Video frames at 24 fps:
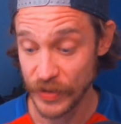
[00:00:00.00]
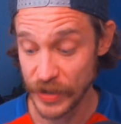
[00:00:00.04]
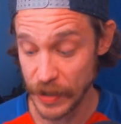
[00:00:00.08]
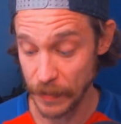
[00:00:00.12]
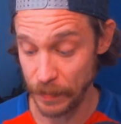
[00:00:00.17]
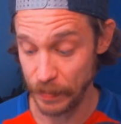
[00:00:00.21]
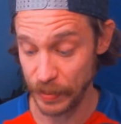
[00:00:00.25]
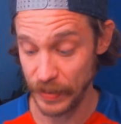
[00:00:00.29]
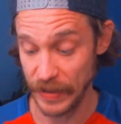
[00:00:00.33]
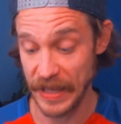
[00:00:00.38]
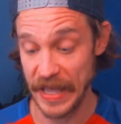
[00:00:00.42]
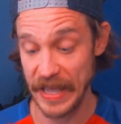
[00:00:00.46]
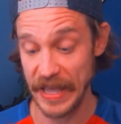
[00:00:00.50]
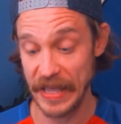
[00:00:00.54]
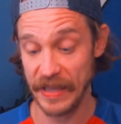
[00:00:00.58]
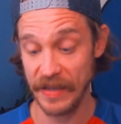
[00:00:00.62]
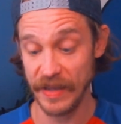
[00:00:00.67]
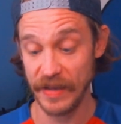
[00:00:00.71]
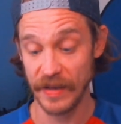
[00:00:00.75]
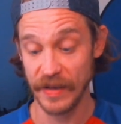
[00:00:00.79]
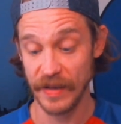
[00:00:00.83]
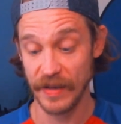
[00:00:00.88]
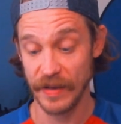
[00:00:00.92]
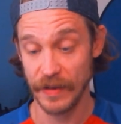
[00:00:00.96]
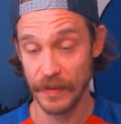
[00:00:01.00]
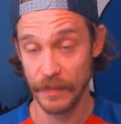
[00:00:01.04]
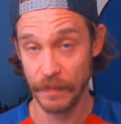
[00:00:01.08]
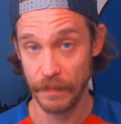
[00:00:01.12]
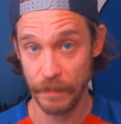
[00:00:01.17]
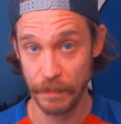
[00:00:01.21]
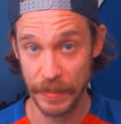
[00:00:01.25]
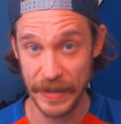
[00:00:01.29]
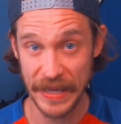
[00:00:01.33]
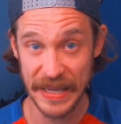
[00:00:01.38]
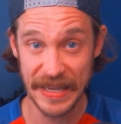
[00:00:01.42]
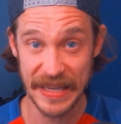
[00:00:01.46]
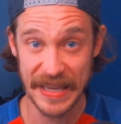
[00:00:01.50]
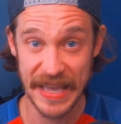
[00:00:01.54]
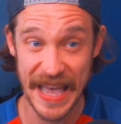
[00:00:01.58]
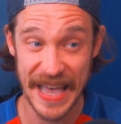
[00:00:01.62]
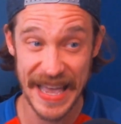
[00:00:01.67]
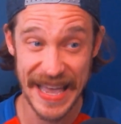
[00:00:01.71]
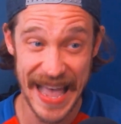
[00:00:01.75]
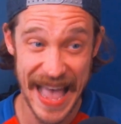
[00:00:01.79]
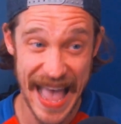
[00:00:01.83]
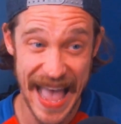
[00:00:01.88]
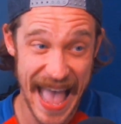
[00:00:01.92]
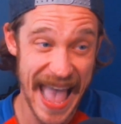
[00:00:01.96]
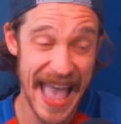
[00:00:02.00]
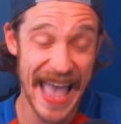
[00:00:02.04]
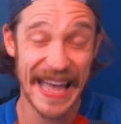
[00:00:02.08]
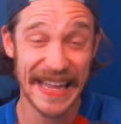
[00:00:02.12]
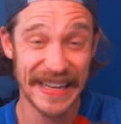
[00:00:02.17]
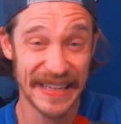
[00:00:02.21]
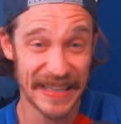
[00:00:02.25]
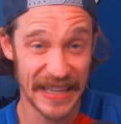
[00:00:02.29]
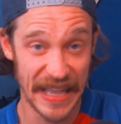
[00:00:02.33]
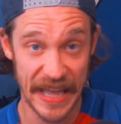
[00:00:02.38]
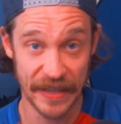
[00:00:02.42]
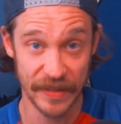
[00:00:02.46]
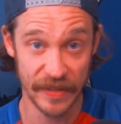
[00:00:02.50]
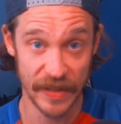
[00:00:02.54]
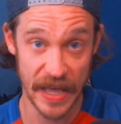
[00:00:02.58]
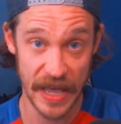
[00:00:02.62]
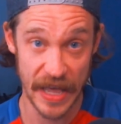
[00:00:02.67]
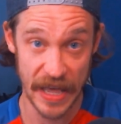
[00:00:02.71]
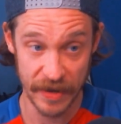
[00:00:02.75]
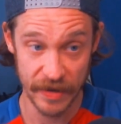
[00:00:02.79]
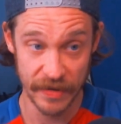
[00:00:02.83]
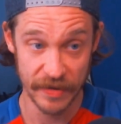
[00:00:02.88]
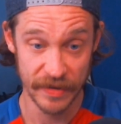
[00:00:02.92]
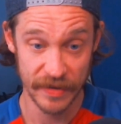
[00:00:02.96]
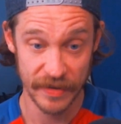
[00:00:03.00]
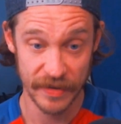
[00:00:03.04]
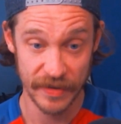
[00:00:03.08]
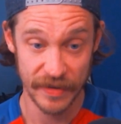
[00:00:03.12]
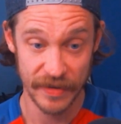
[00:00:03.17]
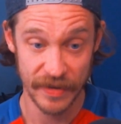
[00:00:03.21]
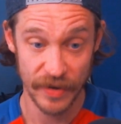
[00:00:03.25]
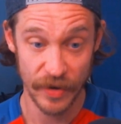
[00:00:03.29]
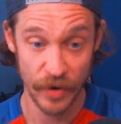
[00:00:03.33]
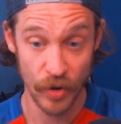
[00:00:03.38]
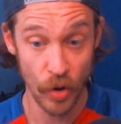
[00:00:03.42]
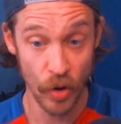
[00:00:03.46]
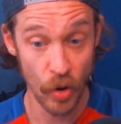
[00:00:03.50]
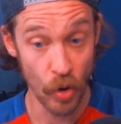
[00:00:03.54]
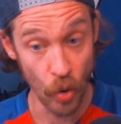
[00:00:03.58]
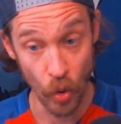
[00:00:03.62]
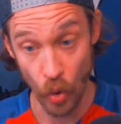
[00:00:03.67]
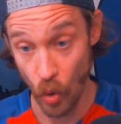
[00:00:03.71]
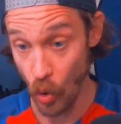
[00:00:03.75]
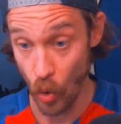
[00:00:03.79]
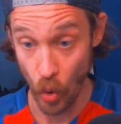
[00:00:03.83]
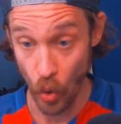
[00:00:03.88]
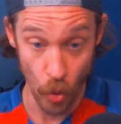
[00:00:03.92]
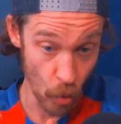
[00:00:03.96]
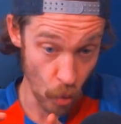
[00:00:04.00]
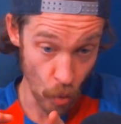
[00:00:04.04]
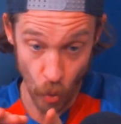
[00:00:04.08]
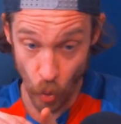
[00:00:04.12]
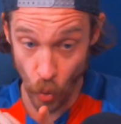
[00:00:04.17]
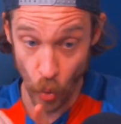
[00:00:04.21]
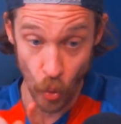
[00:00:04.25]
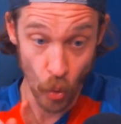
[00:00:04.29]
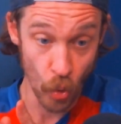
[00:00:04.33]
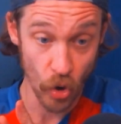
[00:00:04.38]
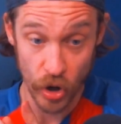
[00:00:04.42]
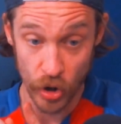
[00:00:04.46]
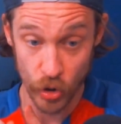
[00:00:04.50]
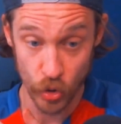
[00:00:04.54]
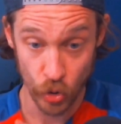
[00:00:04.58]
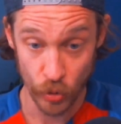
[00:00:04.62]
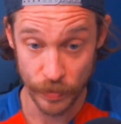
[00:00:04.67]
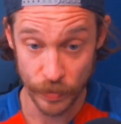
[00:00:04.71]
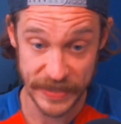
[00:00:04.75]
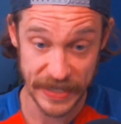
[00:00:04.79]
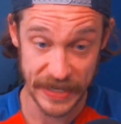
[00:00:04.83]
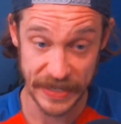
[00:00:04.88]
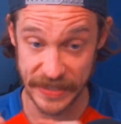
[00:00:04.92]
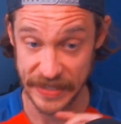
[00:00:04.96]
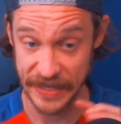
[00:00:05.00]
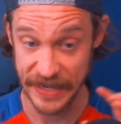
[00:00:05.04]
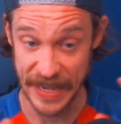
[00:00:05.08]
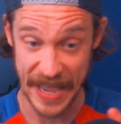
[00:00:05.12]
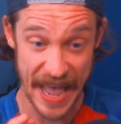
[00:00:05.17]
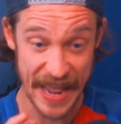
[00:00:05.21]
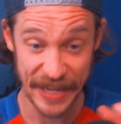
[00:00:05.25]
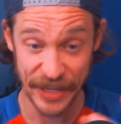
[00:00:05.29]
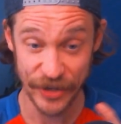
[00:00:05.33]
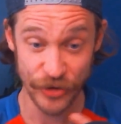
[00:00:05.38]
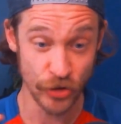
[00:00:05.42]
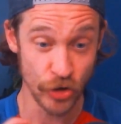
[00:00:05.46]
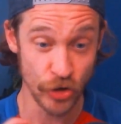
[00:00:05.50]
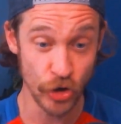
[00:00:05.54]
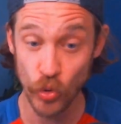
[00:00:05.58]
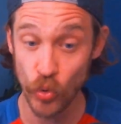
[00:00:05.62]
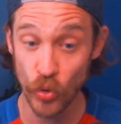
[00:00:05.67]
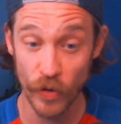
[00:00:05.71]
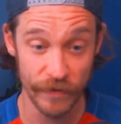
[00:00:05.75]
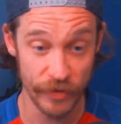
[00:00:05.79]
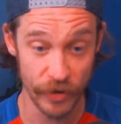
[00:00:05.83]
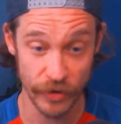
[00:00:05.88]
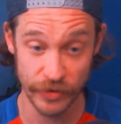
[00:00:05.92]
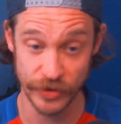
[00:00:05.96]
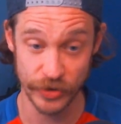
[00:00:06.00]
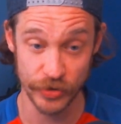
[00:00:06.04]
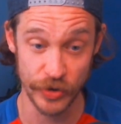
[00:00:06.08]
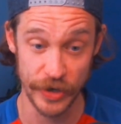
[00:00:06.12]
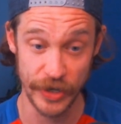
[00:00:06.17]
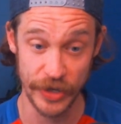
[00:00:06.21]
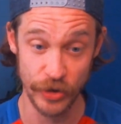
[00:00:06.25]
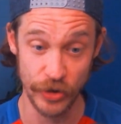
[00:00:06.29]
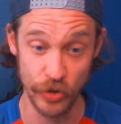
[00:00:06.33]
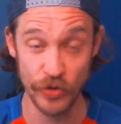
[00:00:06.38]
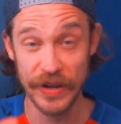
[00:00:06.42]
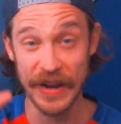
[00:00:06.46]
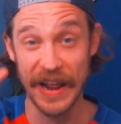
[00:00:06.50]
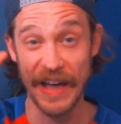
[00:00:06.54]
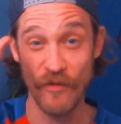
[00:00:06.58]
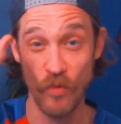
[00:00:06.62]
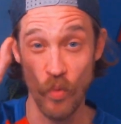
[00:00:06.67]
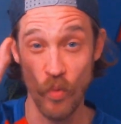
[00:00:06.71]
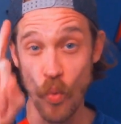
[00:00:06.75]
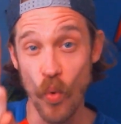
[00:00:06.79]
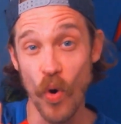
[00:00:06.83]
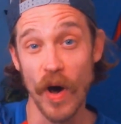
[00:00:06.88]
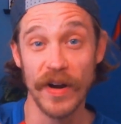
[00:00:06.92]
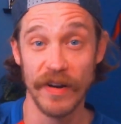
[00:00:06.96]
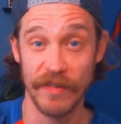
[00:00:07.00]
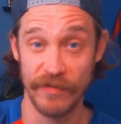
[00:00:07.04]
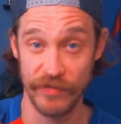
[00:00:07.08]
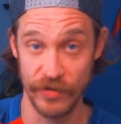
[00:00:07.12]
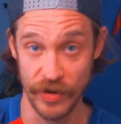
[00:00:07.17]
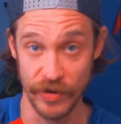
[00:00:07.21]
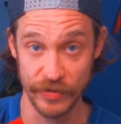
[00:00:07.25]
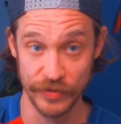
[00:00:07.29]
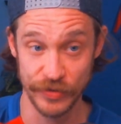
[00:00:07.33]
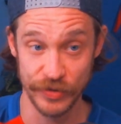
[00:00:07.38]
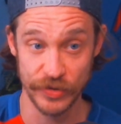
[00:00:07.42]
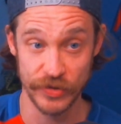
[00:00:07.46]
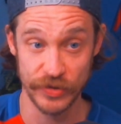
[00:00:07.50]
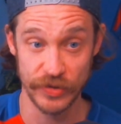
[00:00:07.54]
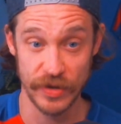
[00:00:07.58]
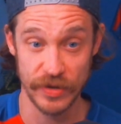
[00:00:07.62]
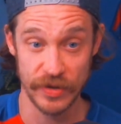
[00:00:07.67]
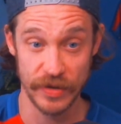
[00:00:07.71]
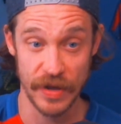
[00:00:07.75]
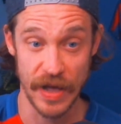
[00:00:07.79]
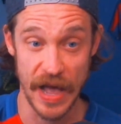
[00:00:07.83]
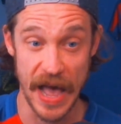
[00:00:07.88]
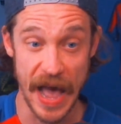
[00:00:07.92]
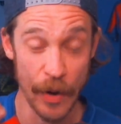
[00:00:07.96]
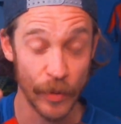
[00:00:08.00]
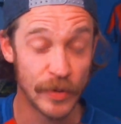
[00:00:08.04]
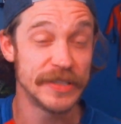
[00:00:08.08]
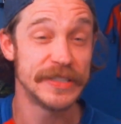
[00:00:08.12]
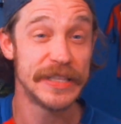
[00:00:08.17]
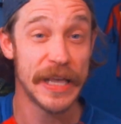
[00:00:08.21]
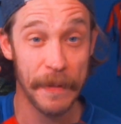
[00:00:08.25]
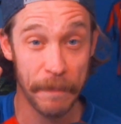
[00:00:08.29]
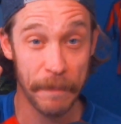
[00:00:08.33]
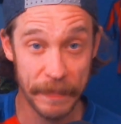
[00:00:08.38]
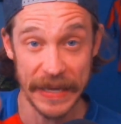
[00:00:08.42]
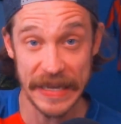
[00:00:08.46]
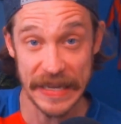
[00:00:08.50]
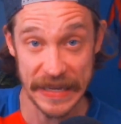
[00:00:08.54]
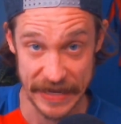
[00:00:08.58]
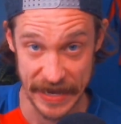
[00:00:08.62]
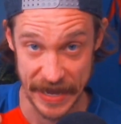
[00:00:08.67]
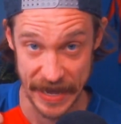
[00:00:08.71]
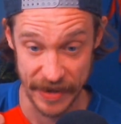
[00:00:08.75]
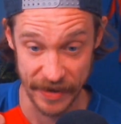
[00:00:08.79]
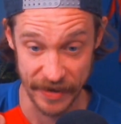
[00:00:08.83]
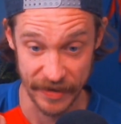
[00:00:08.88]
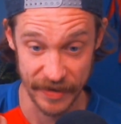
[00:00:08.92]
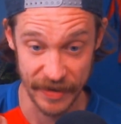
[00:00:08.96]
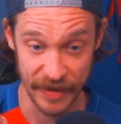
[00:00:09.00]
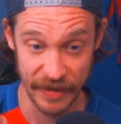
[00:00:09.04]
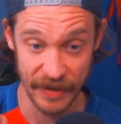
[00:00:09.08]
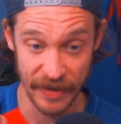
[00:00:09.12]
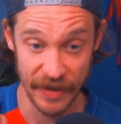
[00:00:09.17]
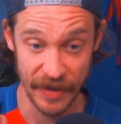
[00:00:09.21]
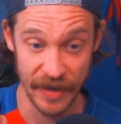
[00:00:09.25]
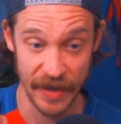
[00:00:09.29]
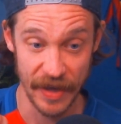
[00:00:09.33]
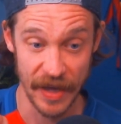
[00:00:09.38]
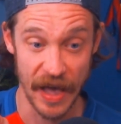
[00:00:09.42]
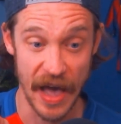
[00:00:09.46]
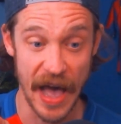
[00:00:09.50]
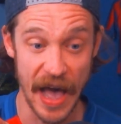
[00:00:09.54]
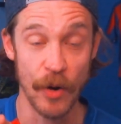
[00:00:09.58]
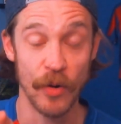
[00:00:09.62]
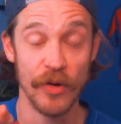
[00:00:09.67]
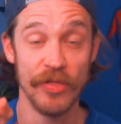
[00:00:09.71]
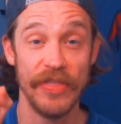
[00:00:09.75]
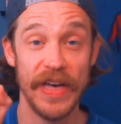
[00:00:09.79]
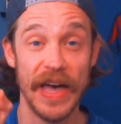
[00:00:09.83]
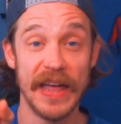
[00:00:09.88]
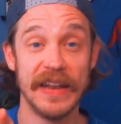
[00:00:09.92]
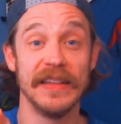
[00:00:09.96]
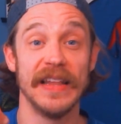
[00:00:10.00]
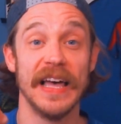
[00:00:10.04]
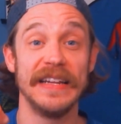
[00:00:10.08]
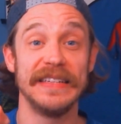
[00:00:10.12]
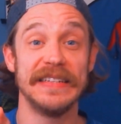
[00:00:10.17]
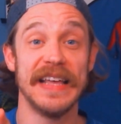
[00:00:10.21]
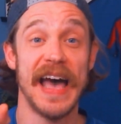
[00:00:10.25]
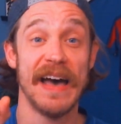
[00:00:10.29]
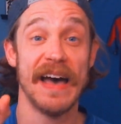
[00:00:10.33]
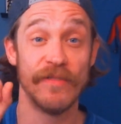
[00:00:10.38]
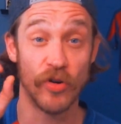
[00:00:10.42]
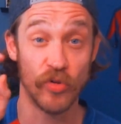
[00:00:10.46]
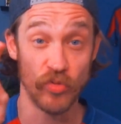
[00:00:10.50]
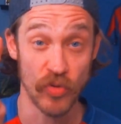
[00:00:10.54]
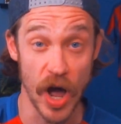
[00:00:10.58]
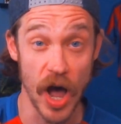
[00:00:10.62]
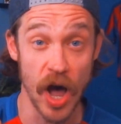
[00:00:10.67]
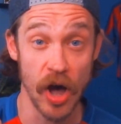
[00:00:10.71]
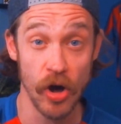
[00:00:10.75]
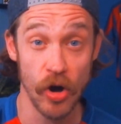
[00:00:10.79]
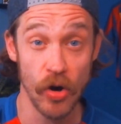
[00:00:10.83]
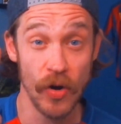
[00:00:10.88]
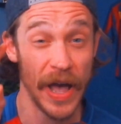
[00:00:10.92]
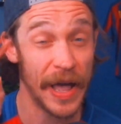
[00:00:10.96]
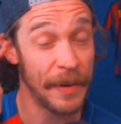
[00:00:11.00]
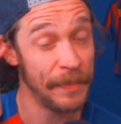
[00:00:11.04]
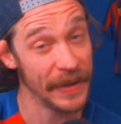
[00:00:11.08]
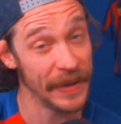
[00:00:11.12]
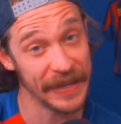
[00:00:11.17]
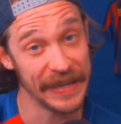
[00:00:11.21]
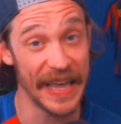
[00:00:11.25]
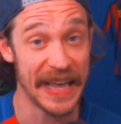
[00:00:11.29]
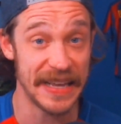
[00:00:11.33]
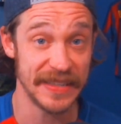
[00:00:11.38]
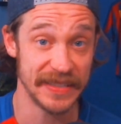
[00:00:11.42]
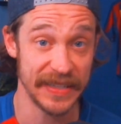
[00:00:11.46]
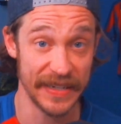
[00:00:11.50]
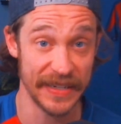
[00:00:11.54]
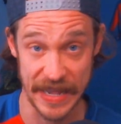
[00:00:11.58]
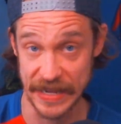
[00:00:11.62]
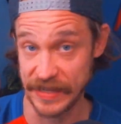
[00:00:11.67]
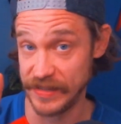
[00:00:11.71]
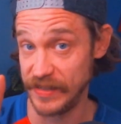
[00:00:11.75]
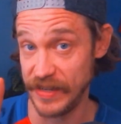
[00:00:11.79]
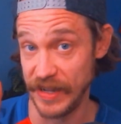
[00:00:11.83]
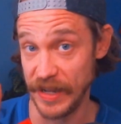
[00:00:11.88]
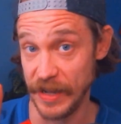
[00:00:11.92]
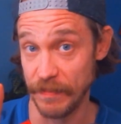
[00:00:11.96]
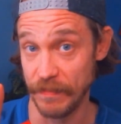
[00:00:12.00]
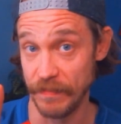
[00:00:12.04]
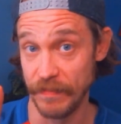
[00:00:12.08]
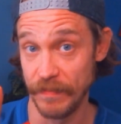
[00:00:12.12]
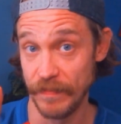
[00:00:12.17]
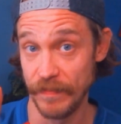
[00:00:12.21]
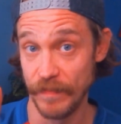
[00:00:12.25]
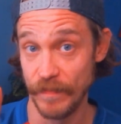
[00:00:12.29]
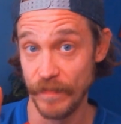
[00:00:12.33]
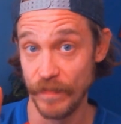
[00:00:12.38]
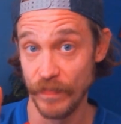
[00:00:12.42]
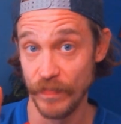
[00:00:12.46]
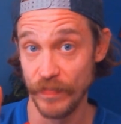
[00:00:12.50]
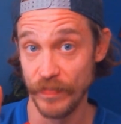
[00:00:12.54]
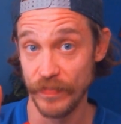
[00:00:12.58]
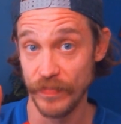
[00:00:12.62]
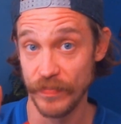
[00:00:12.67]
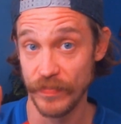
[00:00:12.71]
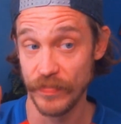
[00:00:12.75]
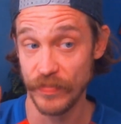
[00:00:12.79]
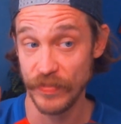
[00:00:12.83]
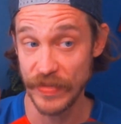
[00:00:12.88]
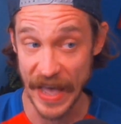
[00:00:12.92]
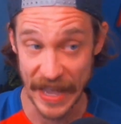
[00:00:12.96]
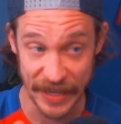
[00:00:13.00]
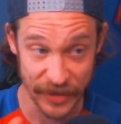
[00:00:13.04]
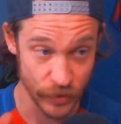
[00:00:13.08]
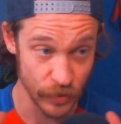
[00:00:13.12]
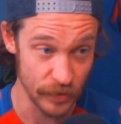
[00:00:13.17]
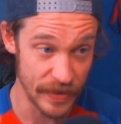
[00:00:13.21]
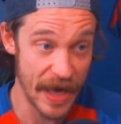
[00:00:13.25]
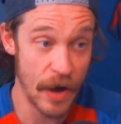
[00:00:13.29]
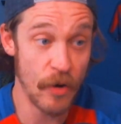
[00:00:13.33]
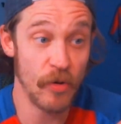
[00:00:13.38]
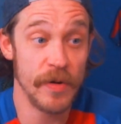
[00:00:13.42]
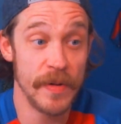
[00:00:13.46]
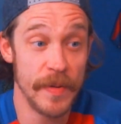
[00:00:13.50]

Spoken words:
to play PK and Langley or Umtiti. Any two of those three. You can have one of those. I would say PK. I would then like to have Araujo and Mingueza next to him. That